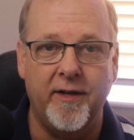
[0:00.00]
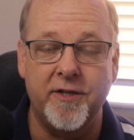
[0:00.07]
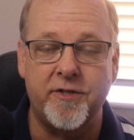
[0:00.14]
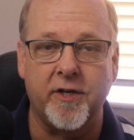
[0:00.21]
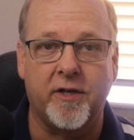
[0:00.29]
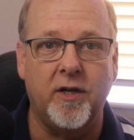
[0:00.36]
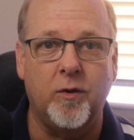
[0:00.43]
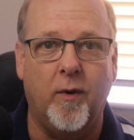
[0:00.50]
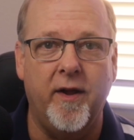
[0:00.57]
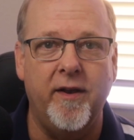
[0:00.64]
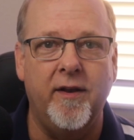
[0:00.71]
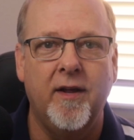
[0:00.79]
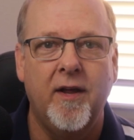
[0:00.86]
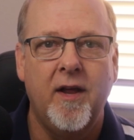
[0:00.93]
It's a good
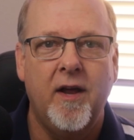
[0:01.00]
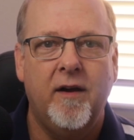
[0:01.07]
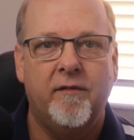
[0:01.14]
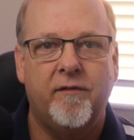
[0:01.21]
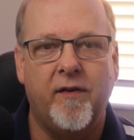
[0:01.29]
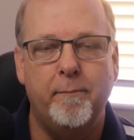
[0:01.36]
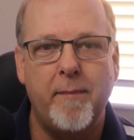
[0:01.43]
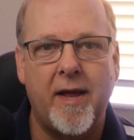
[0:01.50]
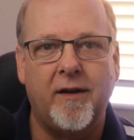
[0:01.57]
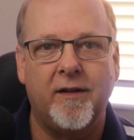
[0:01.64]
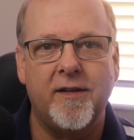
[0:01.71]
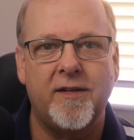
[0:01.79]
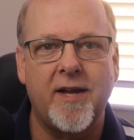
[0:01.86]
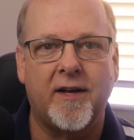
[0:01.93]
one from Metal
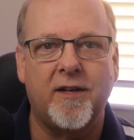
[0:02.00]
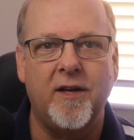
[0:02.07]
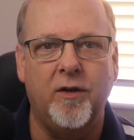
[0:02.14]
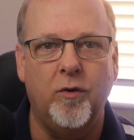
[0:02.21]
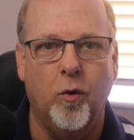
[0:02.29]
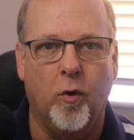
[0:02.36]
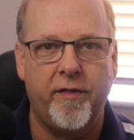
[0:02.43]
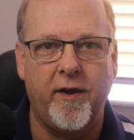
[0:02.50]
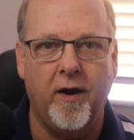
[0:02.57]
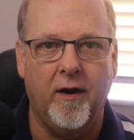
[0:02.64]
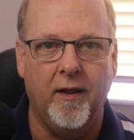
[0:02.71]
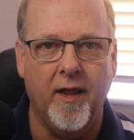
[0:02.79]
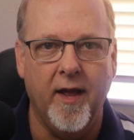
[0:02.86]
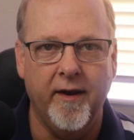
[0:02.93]
Detecting North
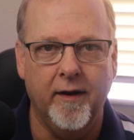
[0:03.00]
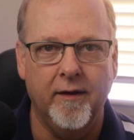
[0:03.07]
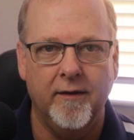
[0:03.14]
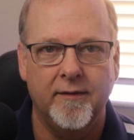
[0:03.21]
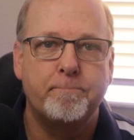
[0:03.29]
Carolina.